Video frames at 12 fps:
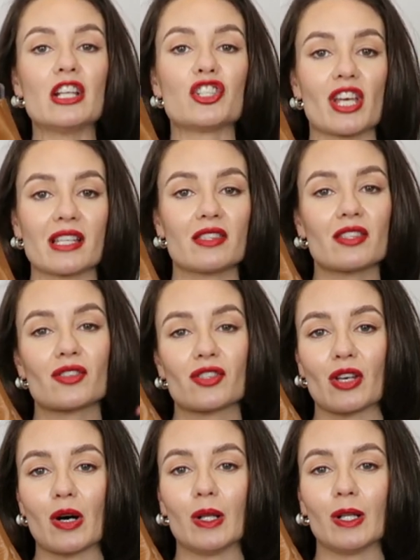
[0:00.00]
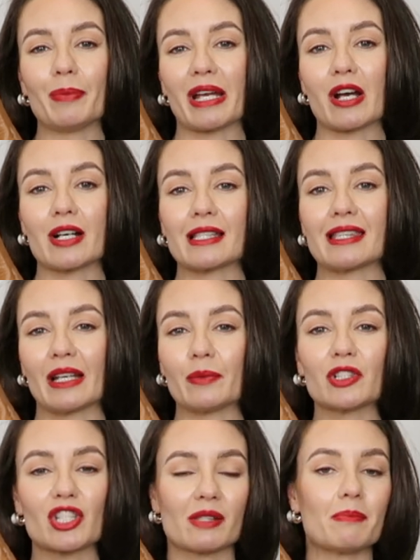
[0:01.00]
just the sole, because that
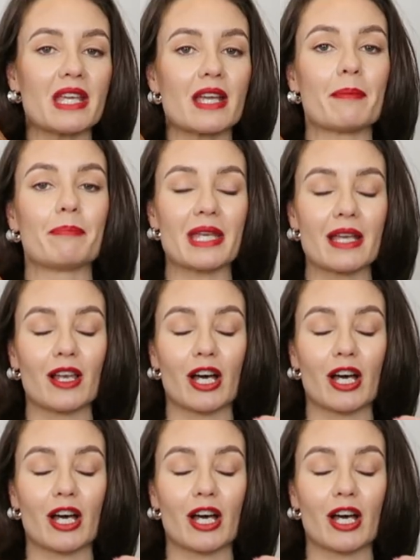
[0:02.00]
will just be